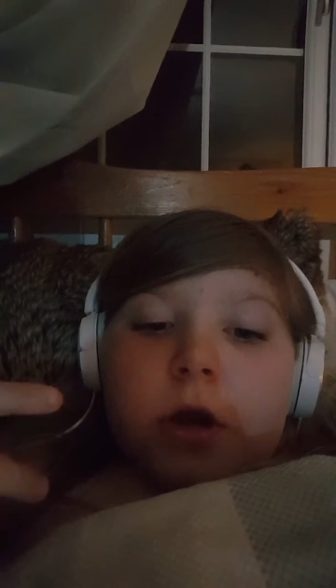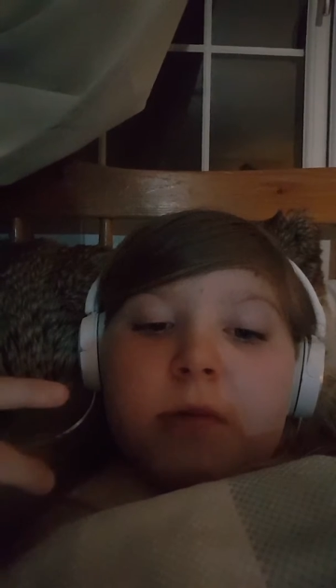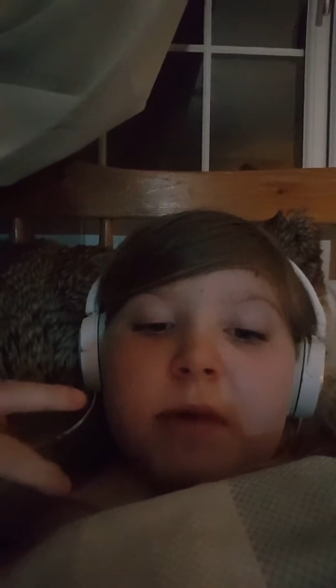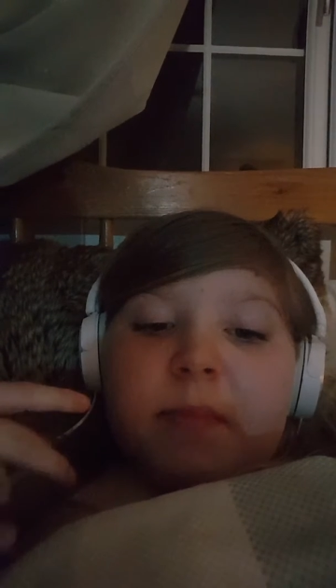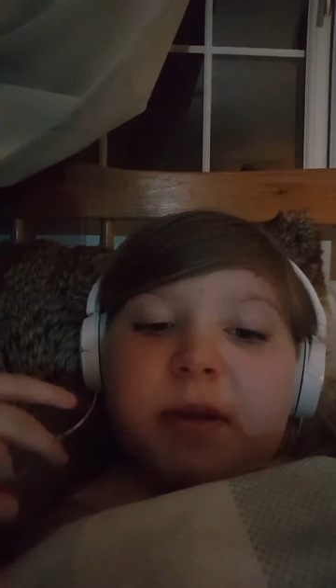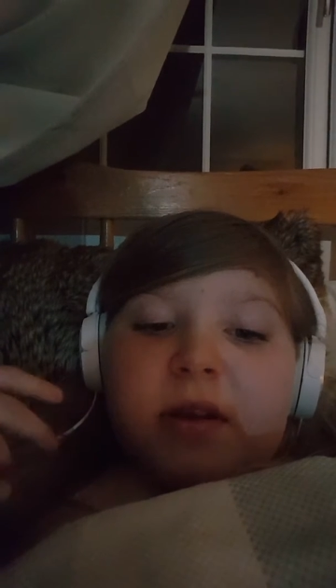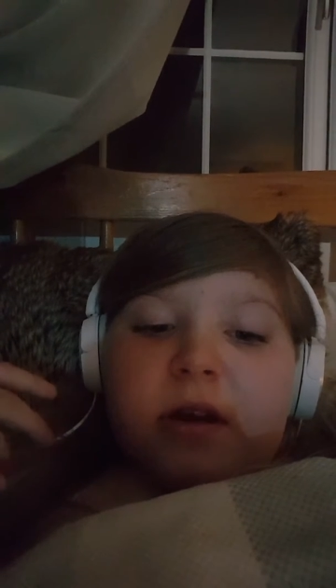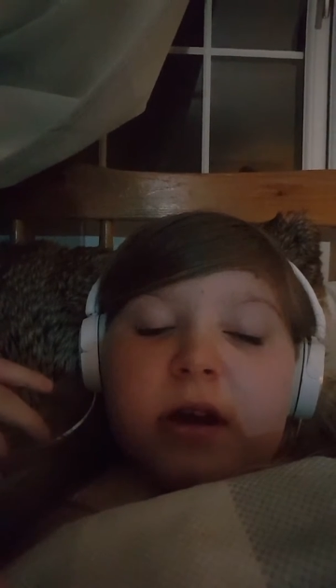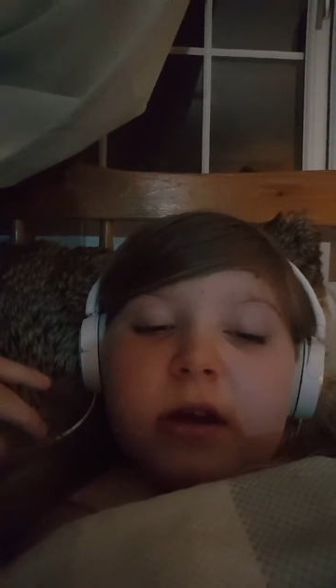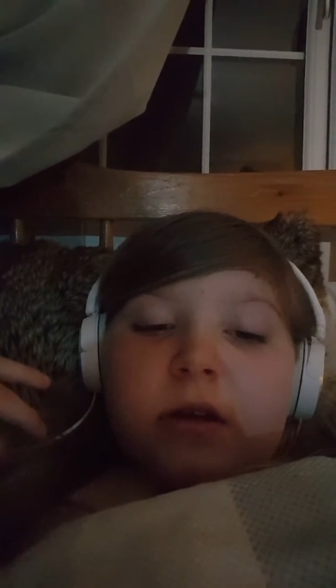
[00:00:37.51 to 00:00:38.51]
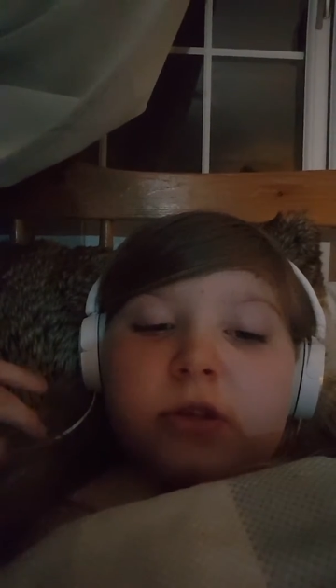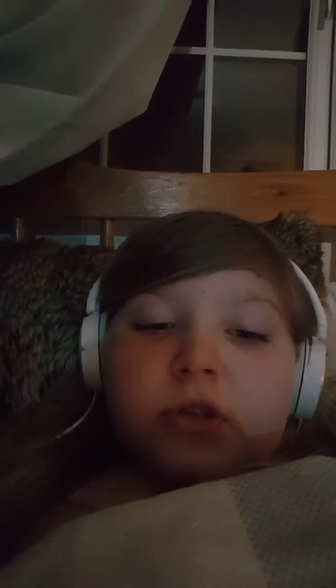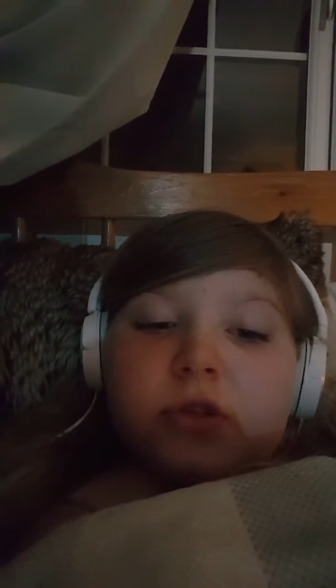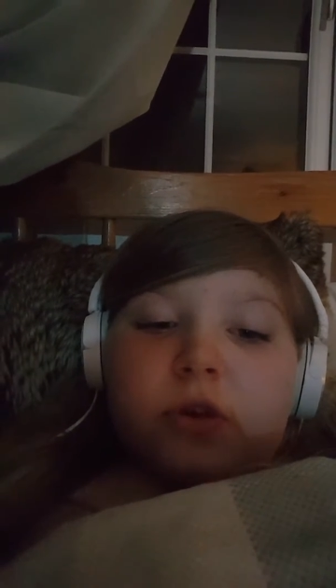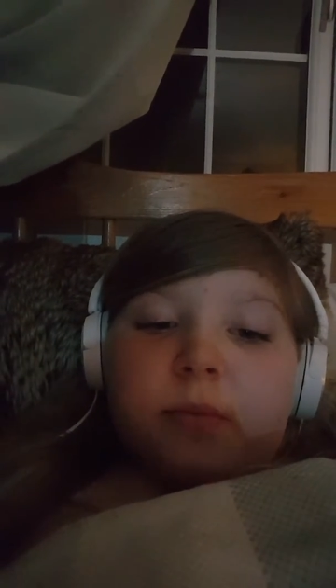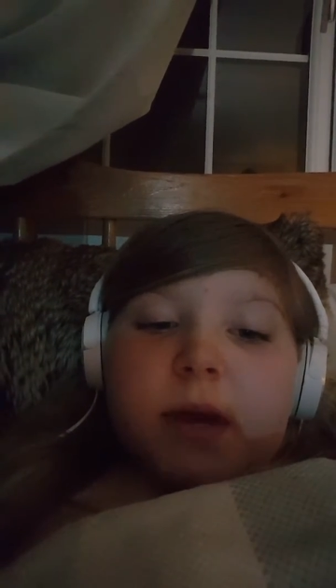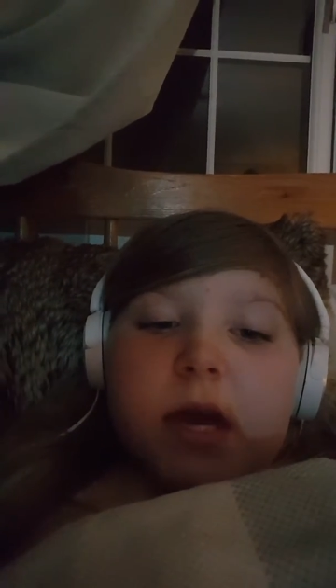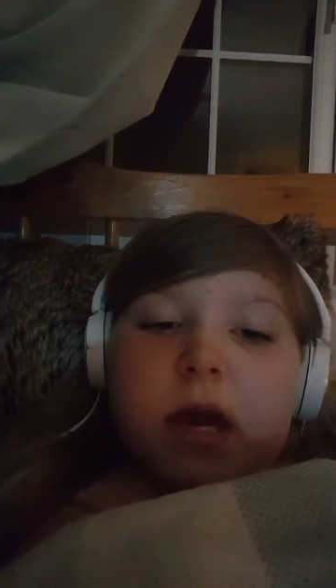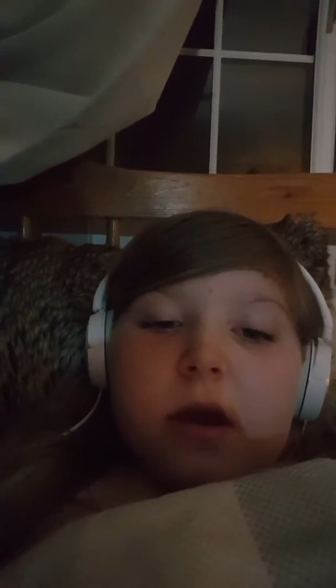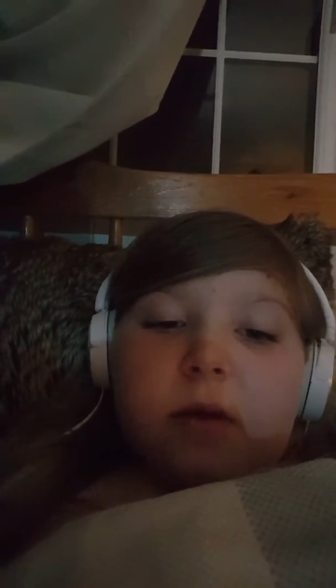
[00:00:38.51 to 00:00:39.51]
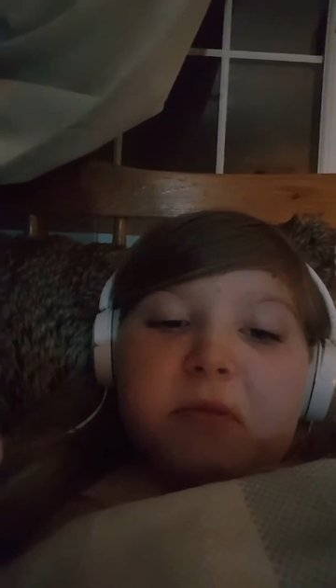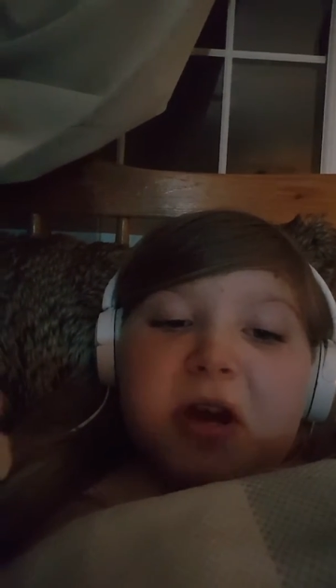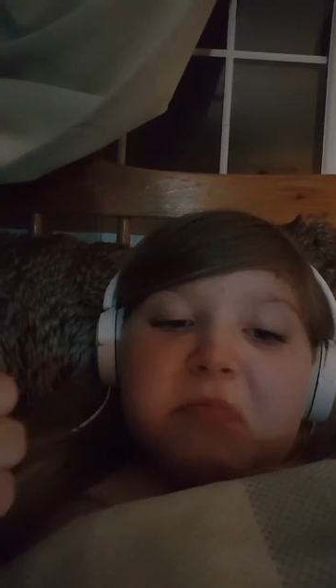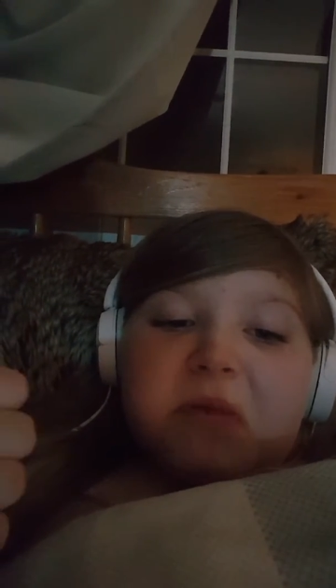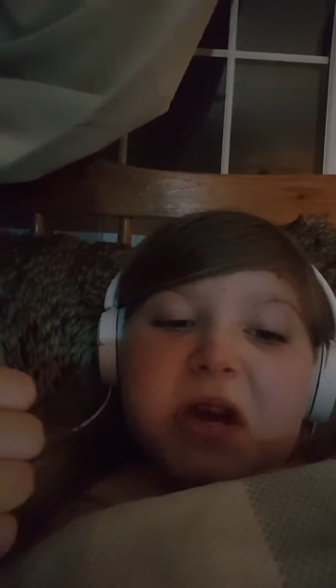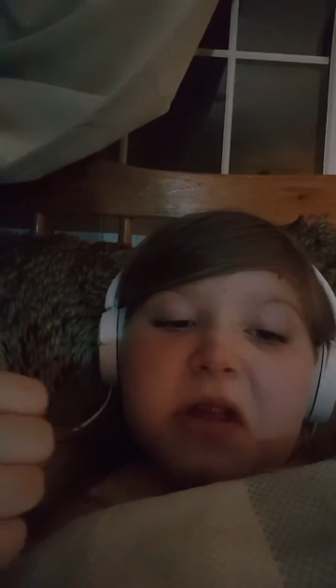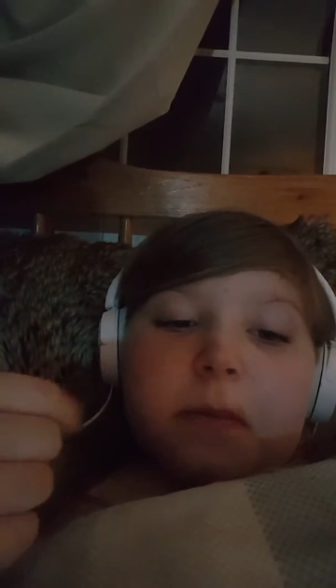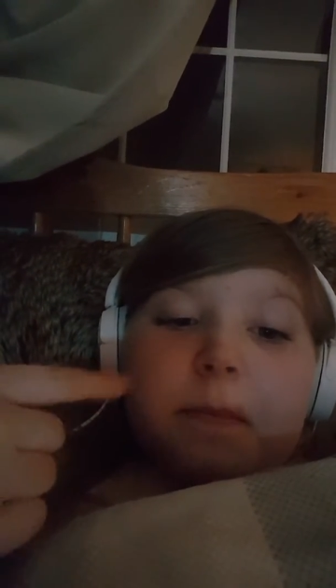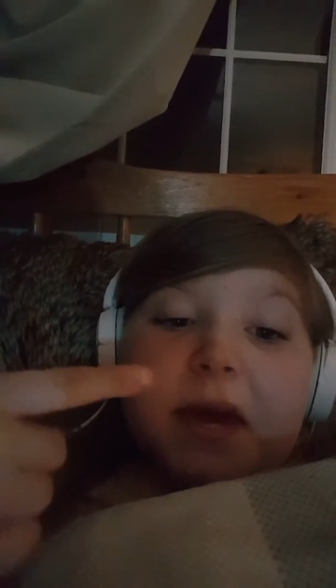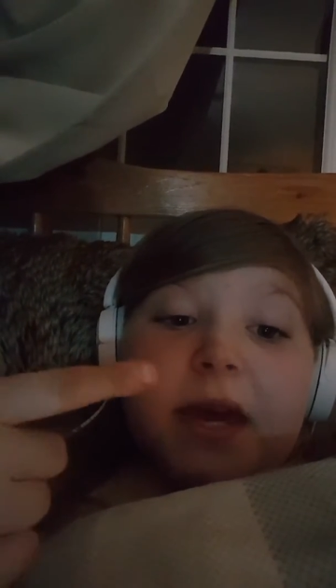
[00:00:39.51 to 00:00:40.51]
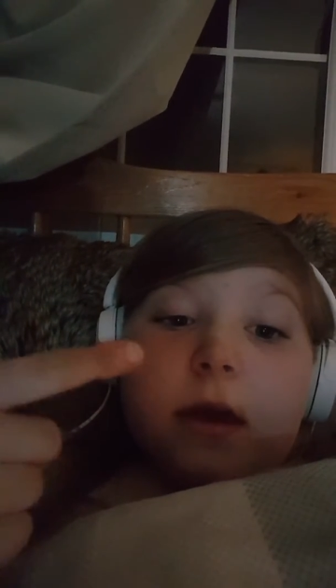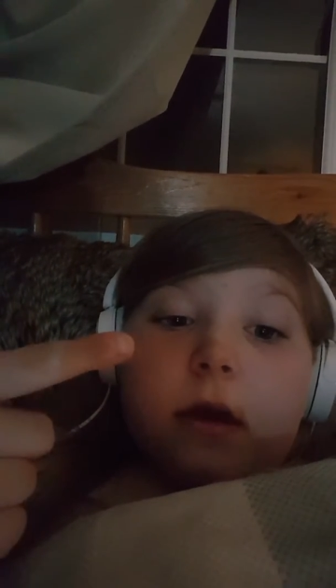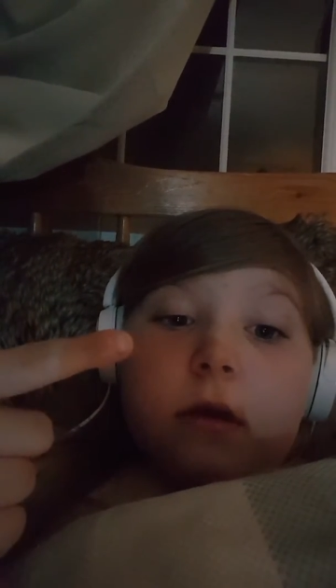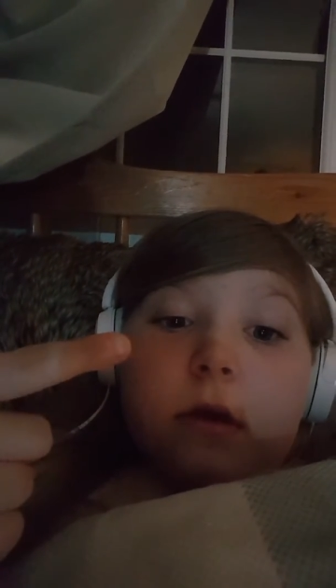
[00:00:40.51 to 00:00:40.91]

I may be like shopping, I may be the pier,